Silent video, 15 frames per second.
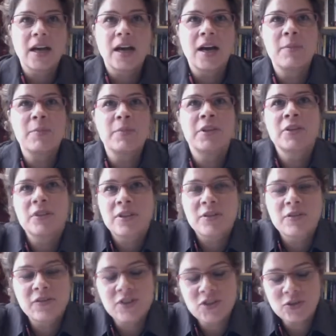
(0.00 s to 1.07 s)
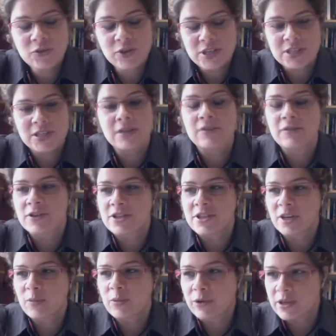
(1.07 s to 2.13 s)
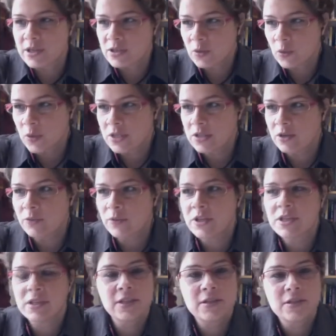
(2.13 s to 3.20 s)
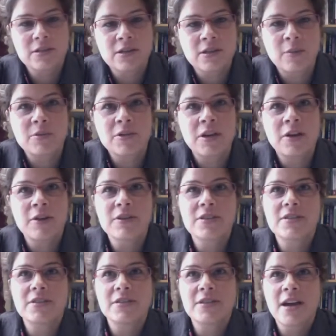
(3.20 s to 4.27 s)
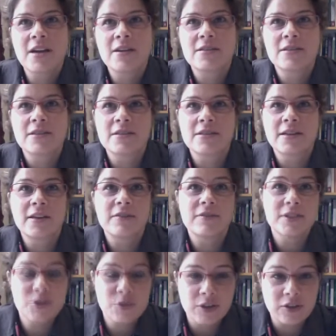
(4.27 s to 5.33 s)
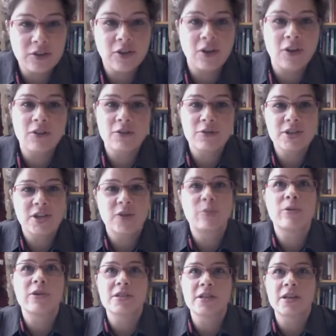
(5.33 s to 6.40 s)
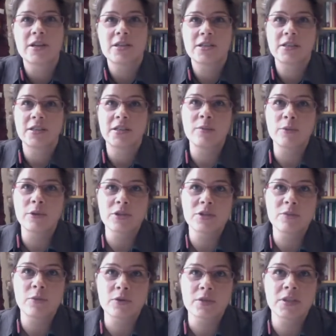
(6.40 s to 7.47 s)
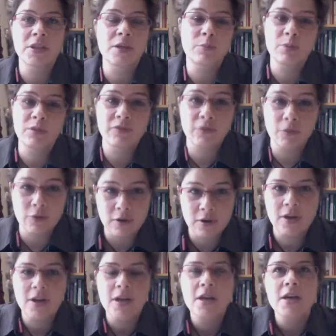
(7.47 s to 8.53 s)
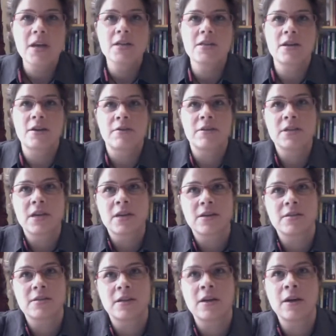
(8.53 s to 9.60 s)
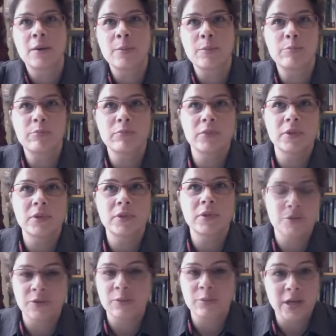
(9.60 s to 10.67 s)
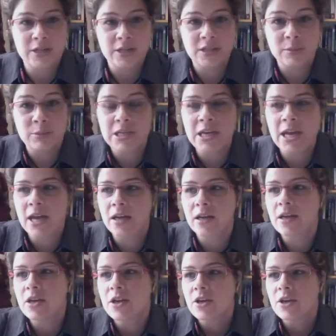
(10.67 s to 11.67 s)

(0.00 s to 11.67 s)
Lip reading: The official reason for checkpoints was originally to stop terrorist attacks inside of Israel, although checkpoints actually emerged mostly before terror attacks in Israel actually began.